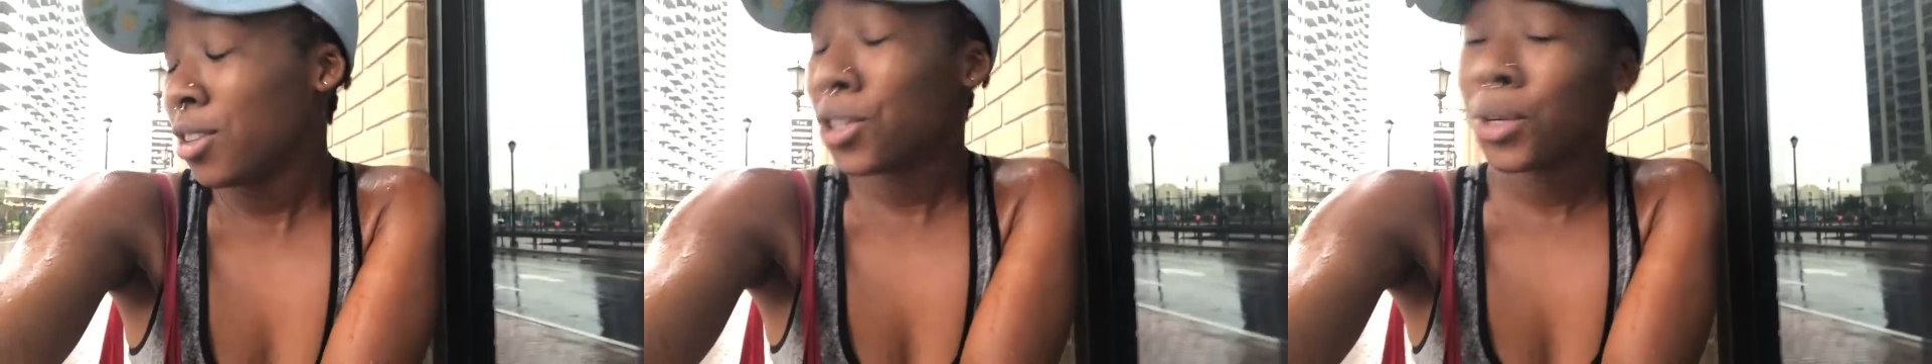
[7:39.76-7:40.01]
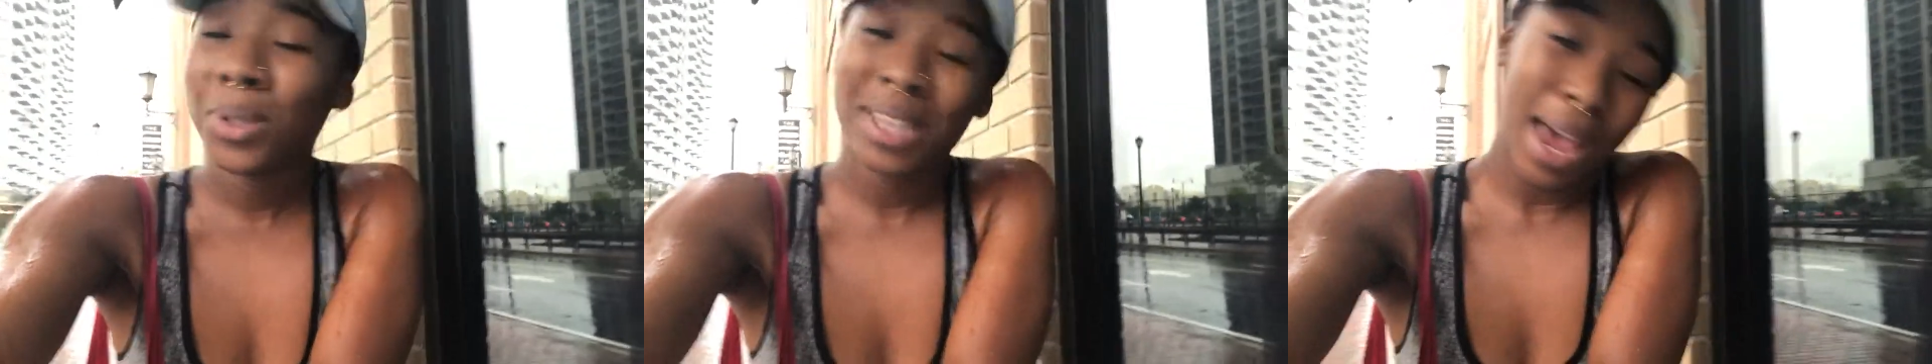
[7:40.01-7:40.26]

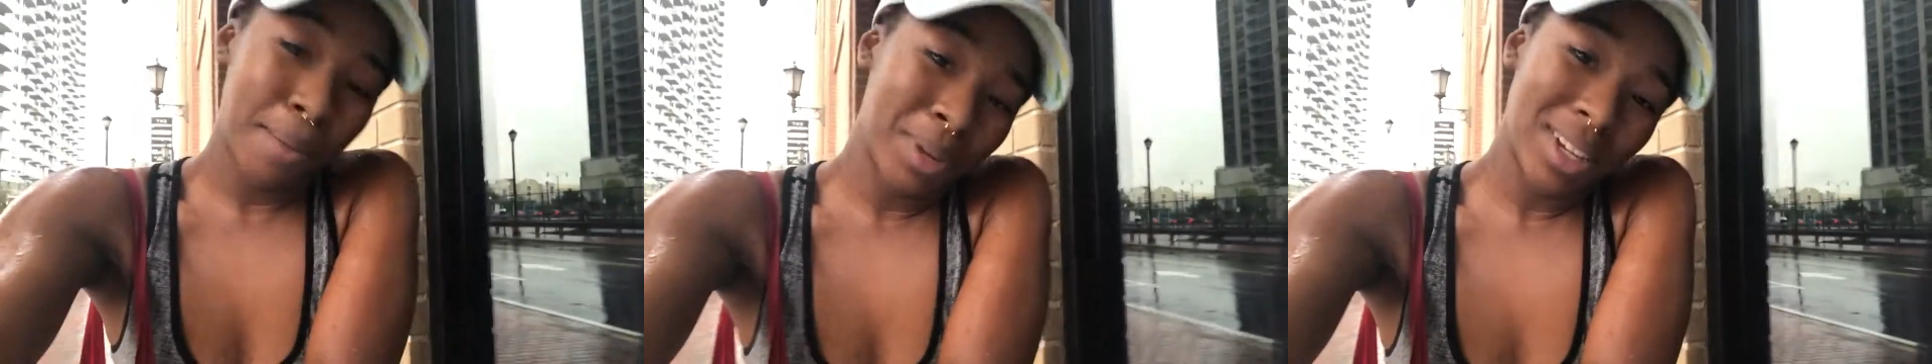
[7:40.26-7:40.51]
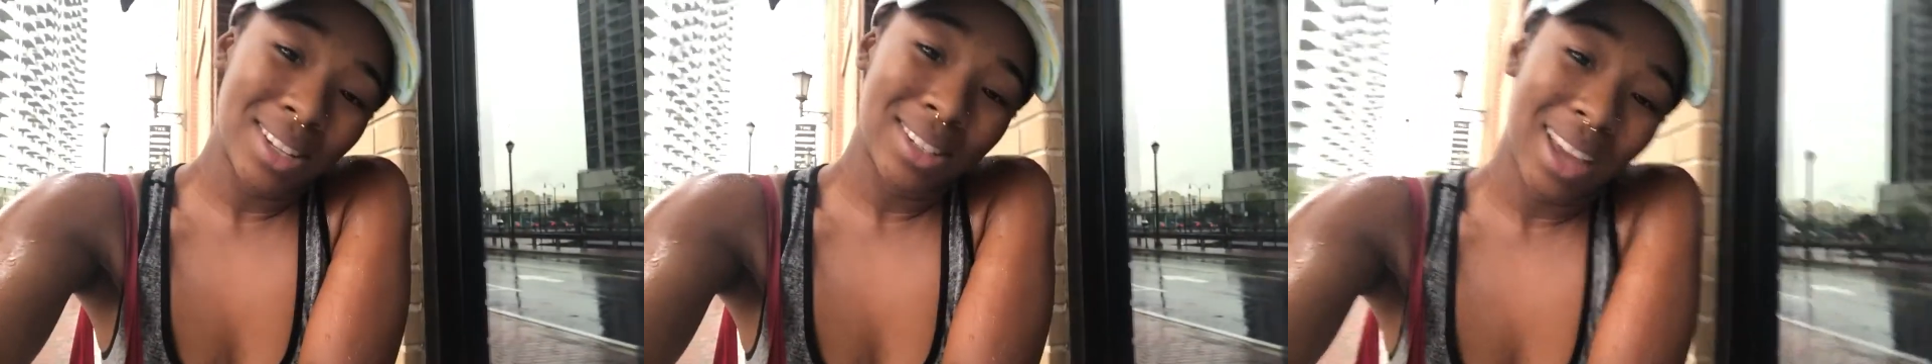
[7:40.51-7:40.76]
choose
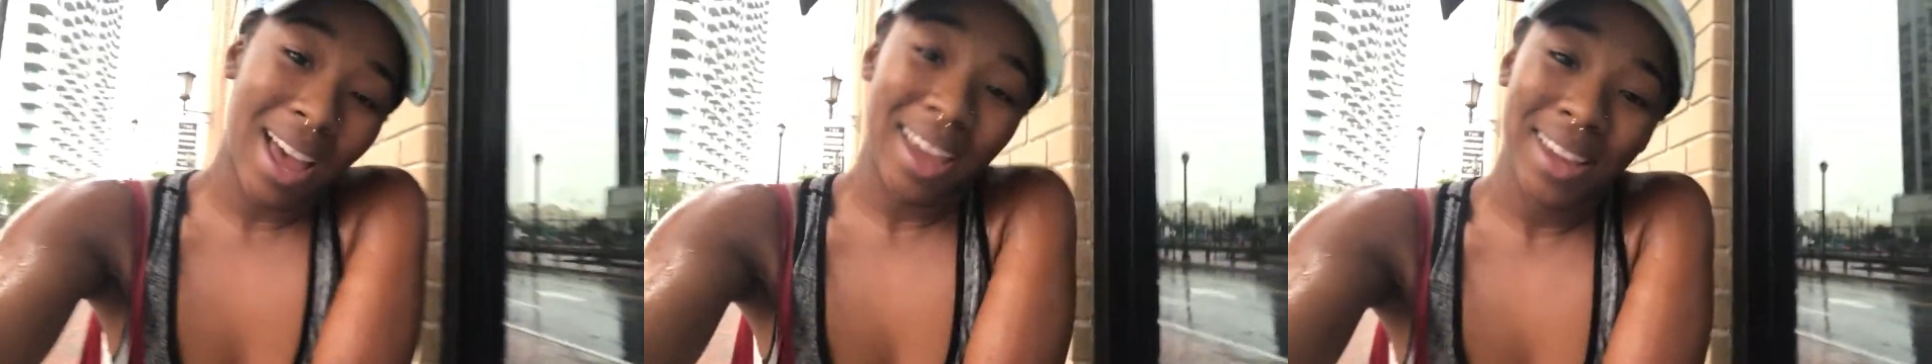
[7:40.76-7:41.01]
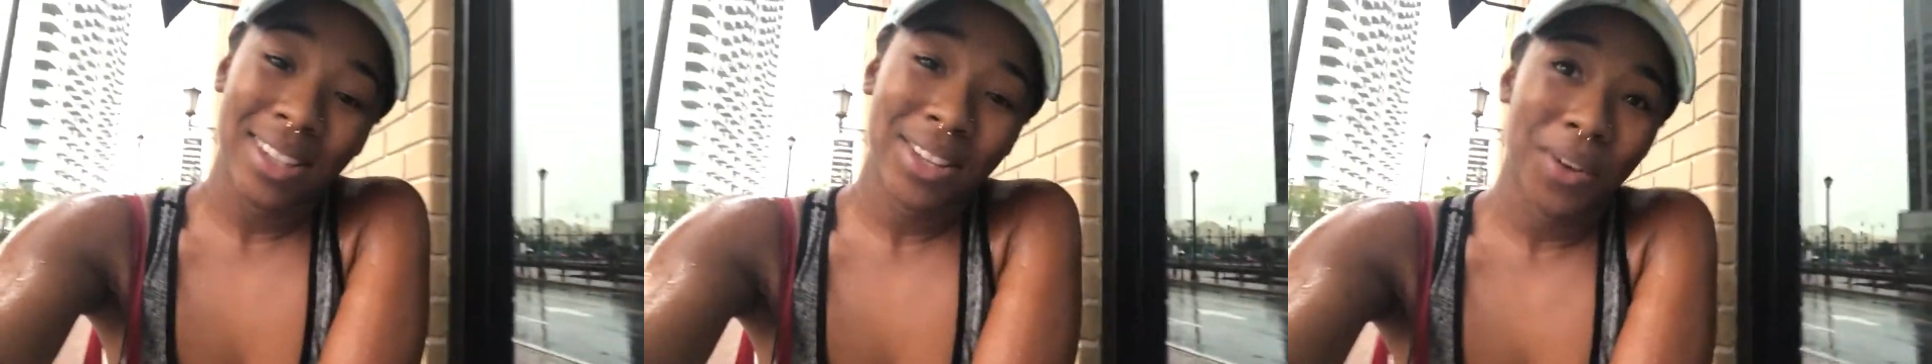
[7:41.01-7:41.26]
happiness,
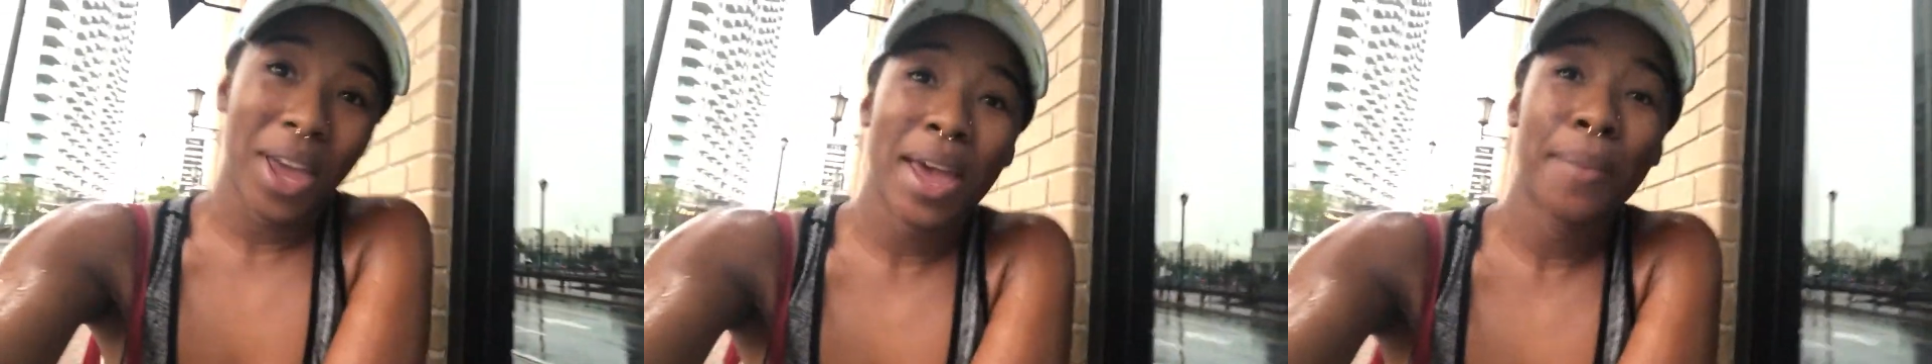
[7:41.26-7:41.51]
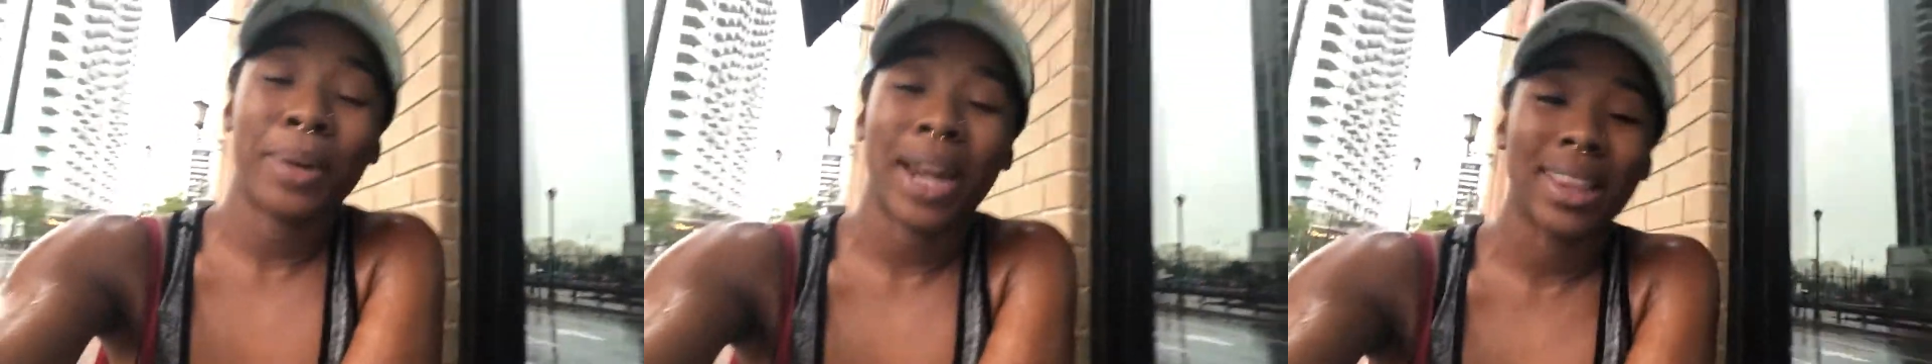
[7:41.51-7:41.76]
guys,
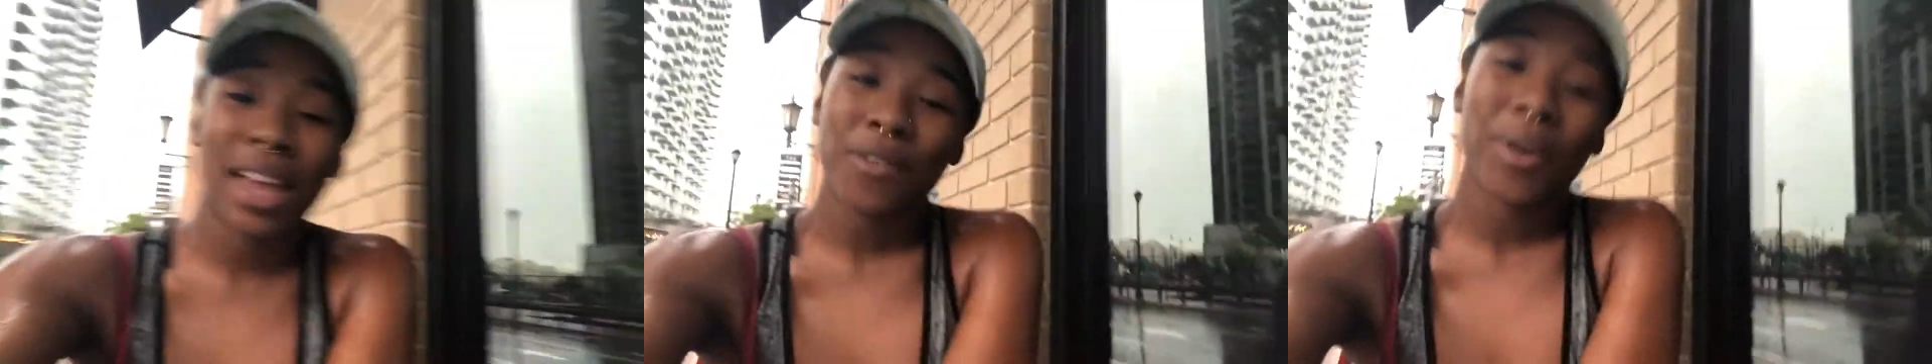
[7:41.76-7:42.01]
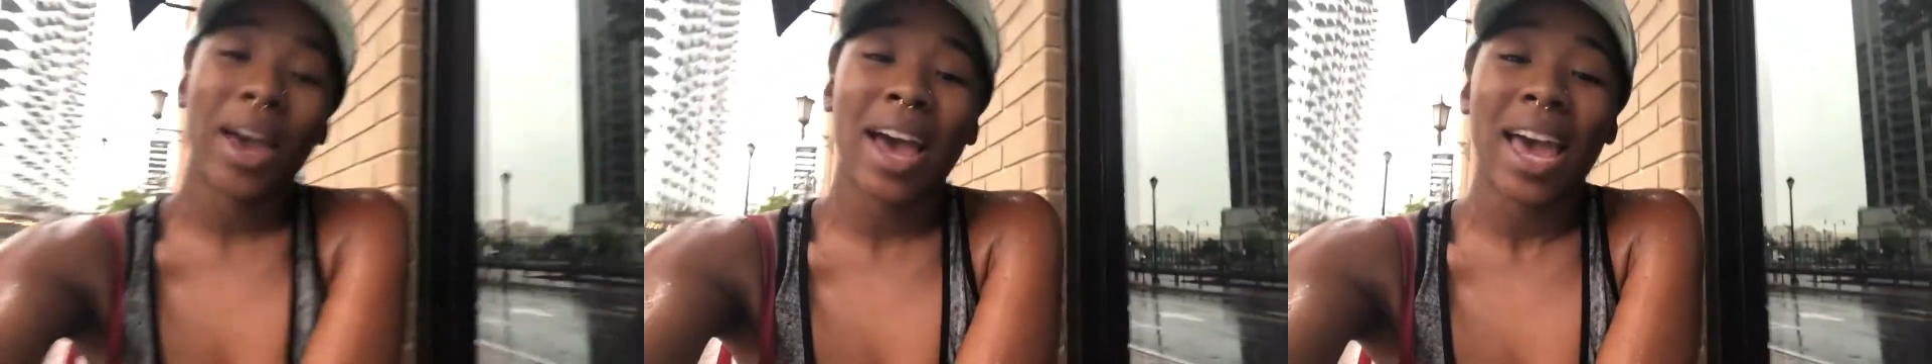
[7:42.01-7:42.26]
okay? But I love
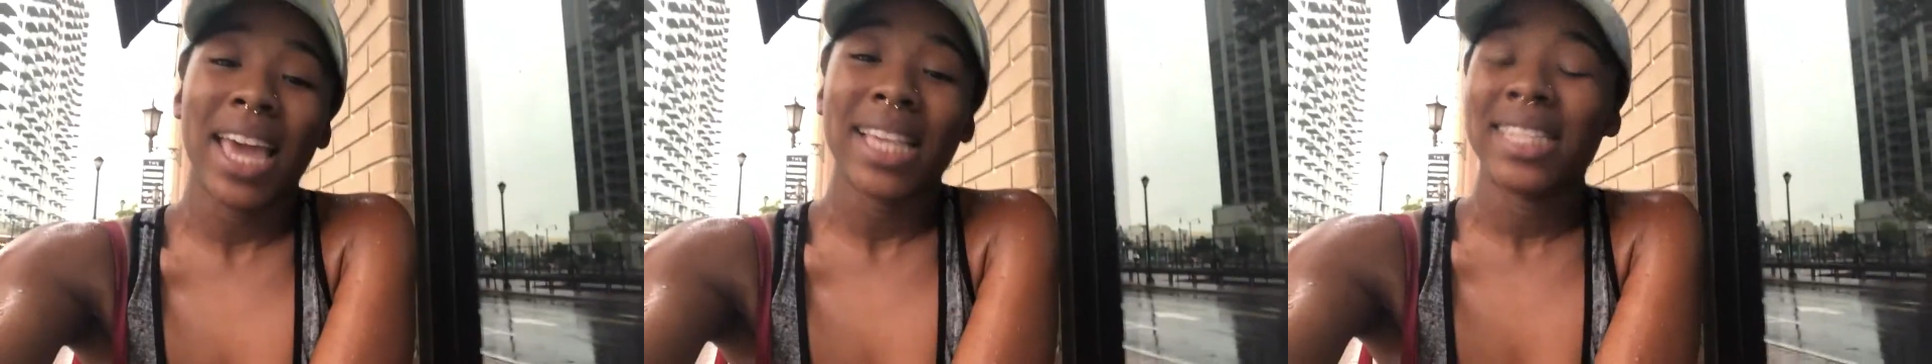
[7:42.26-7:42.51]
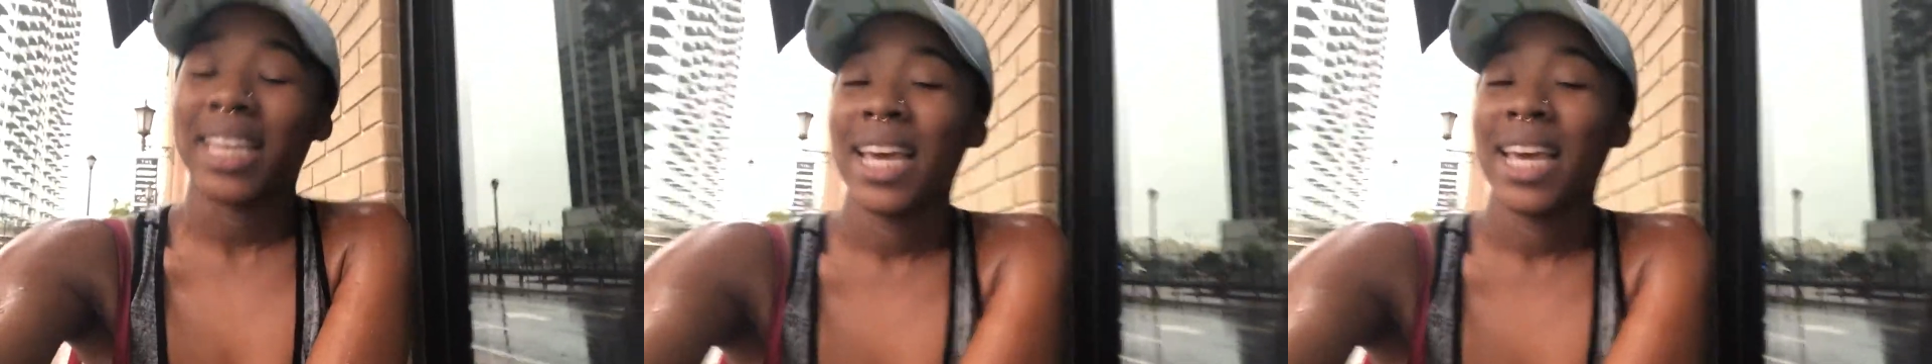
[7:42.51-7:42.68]
you guys.